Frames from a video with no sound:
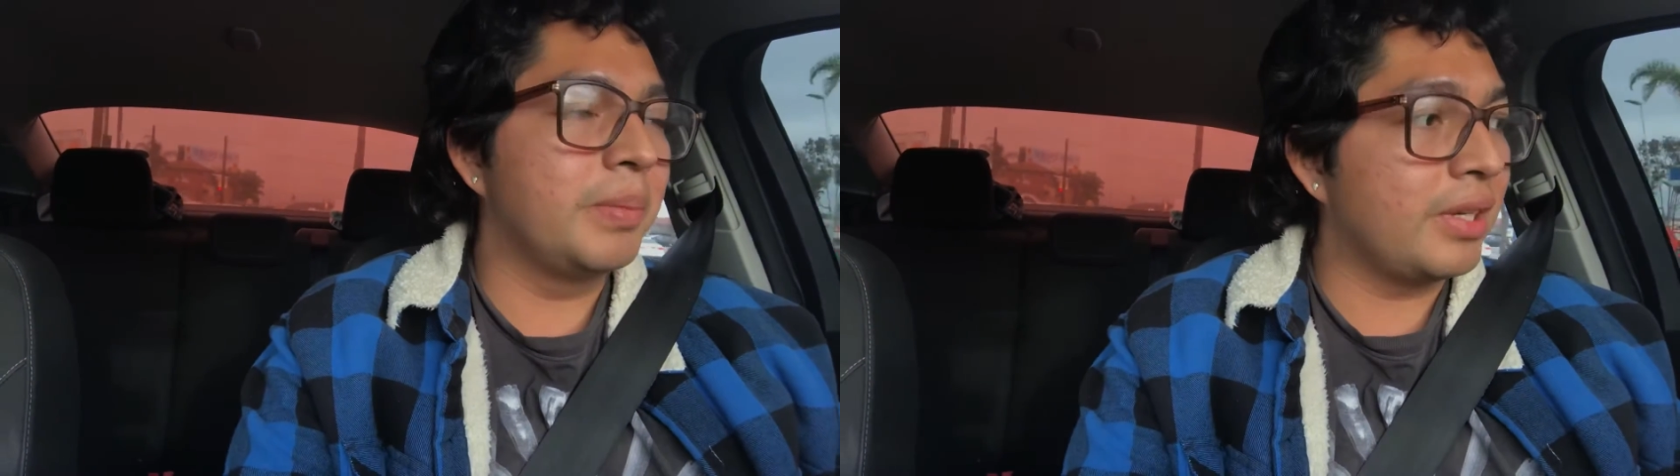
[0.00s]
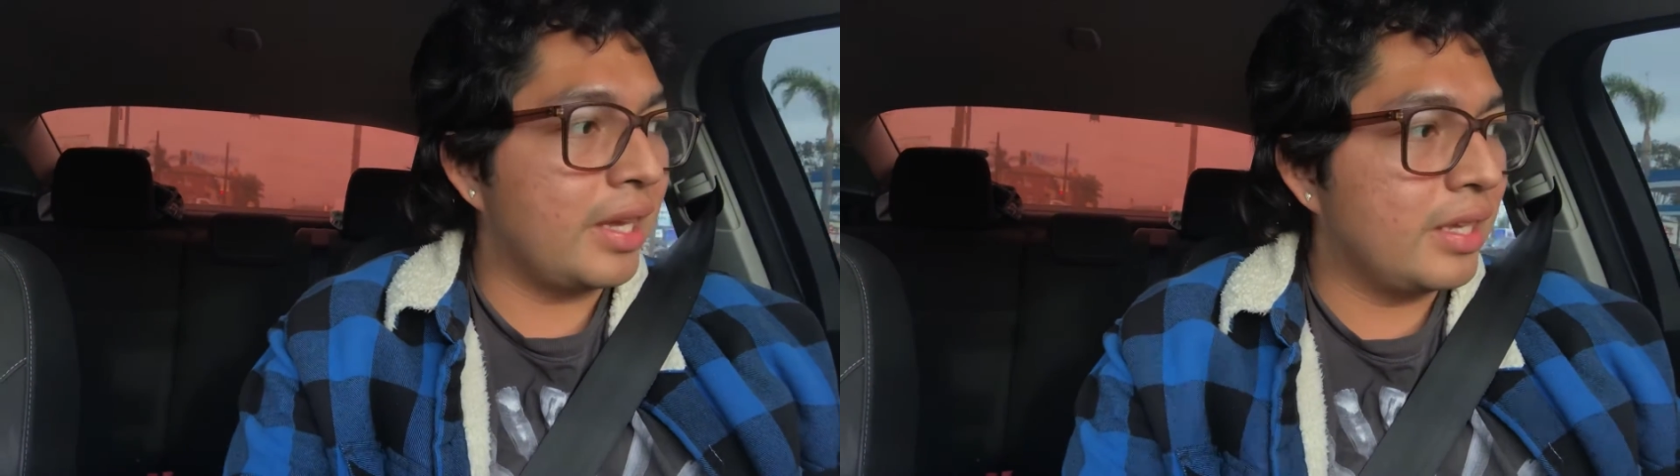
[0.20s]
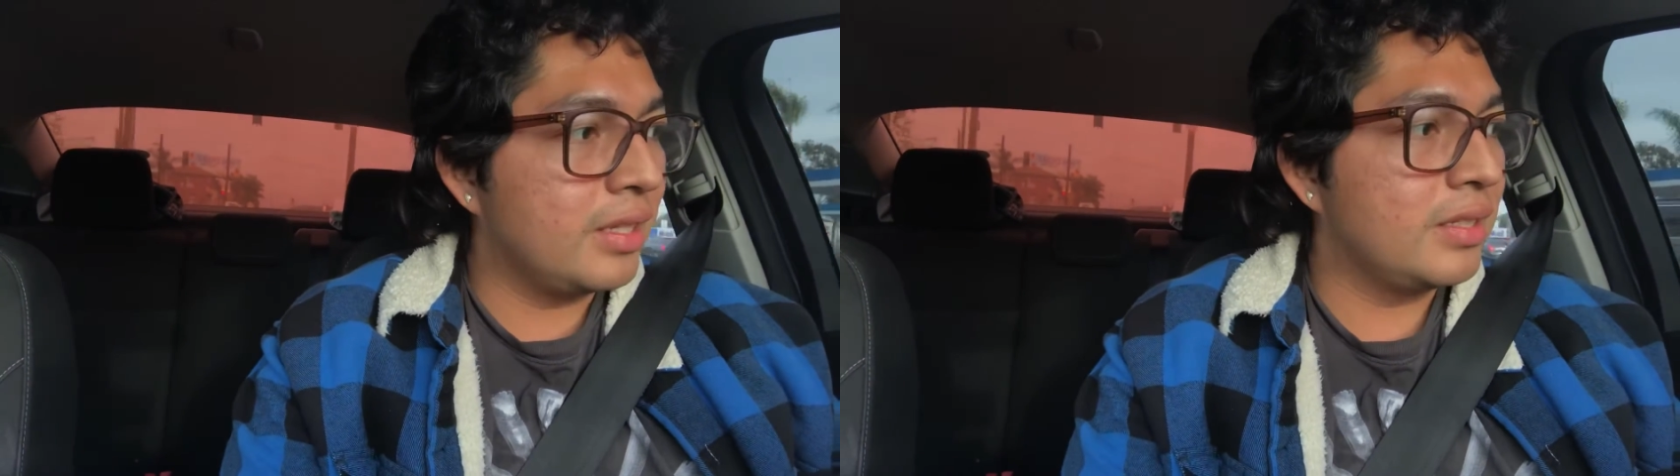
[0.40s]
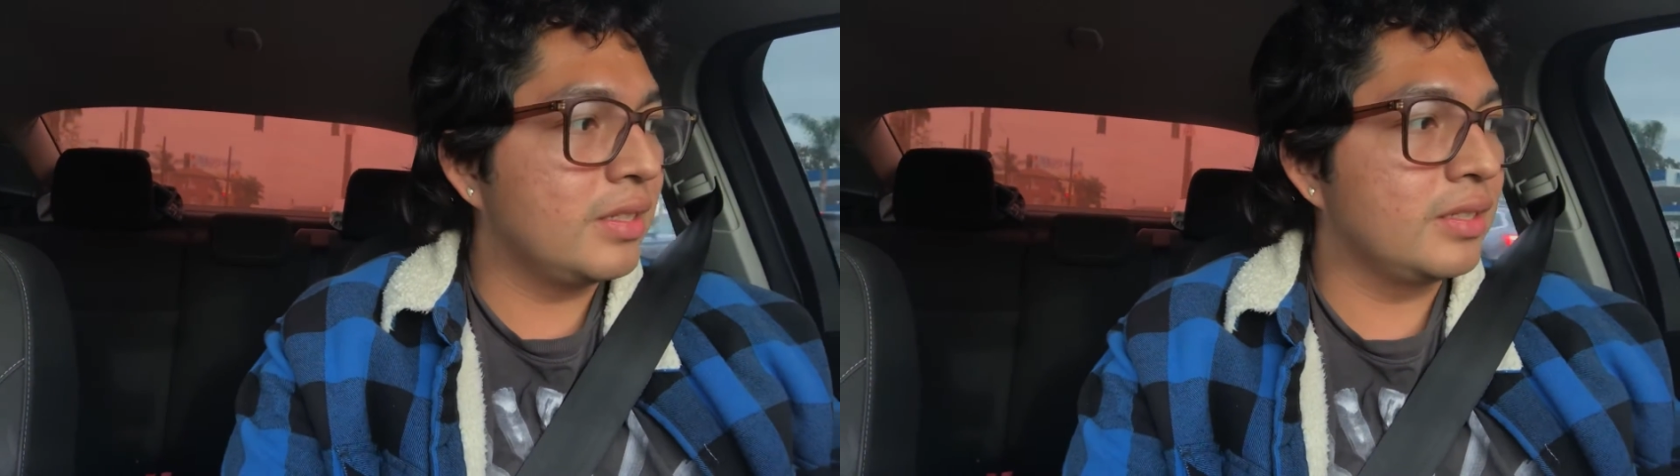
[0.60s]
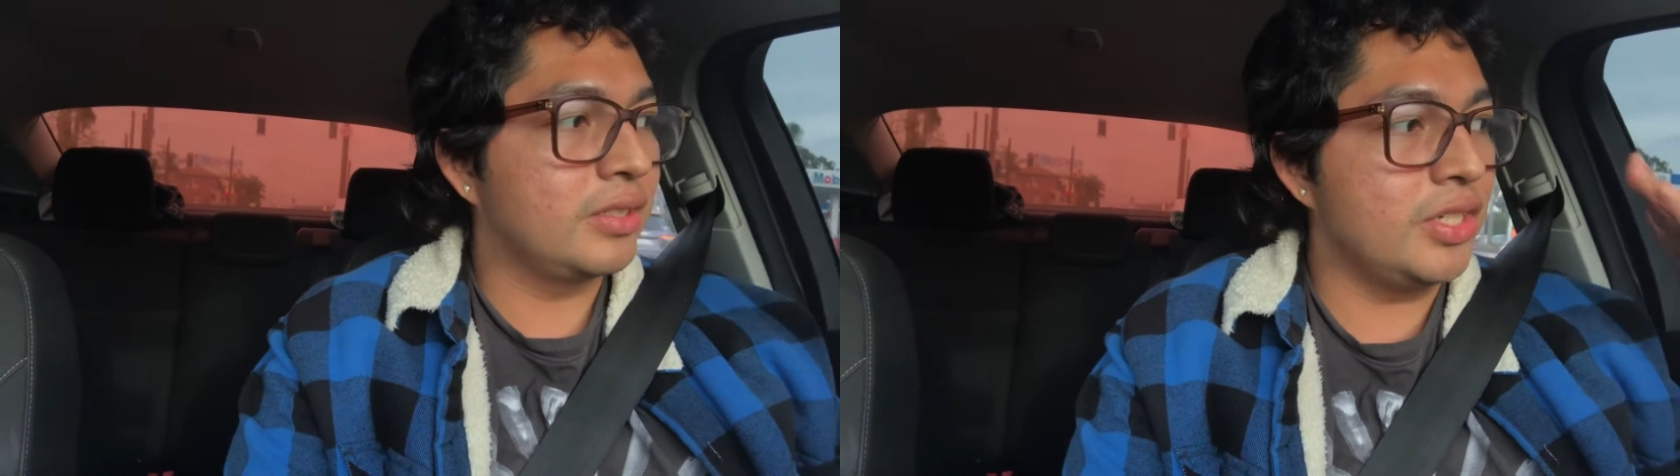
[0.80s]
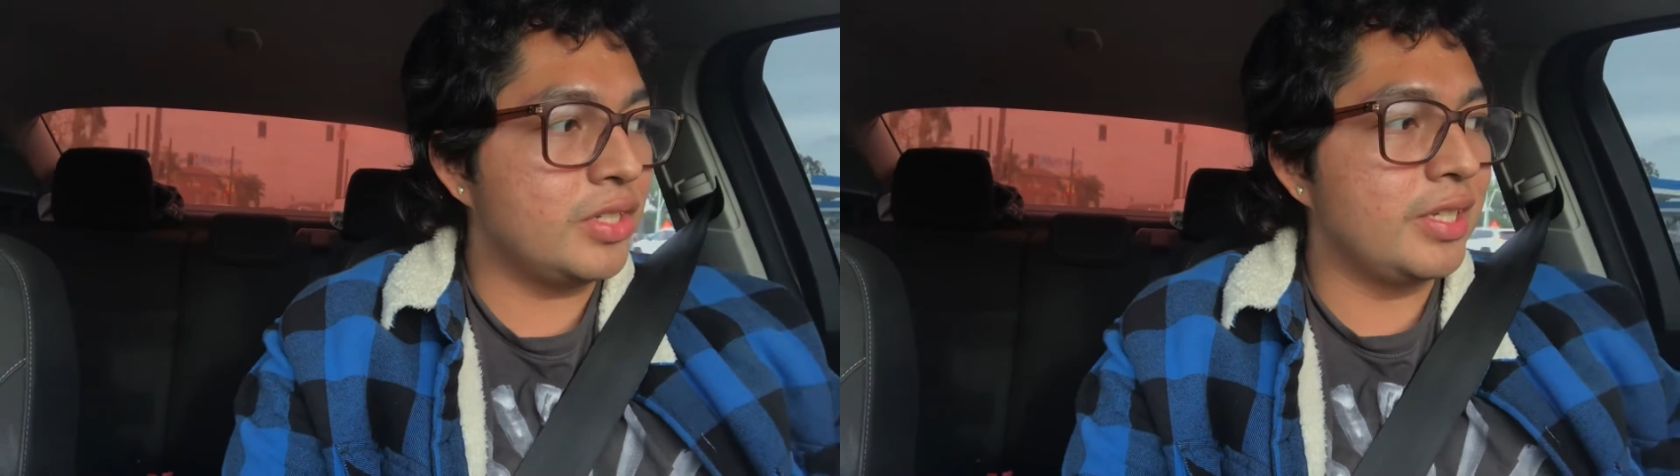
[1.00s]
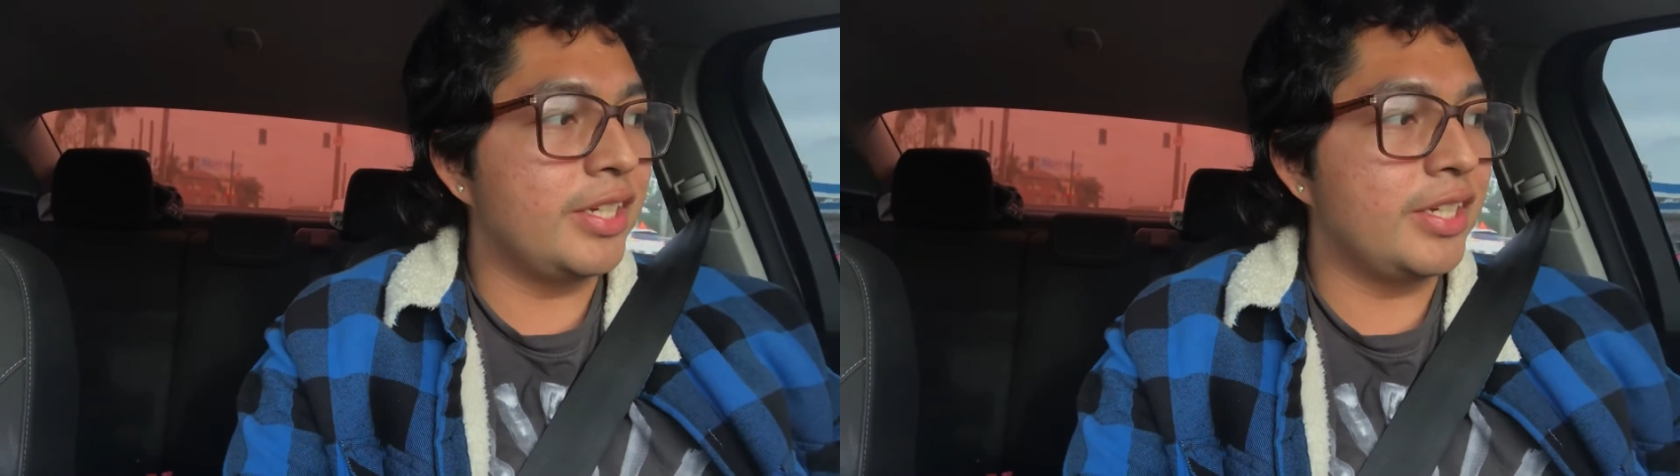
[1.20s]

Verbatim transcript: but I guess she's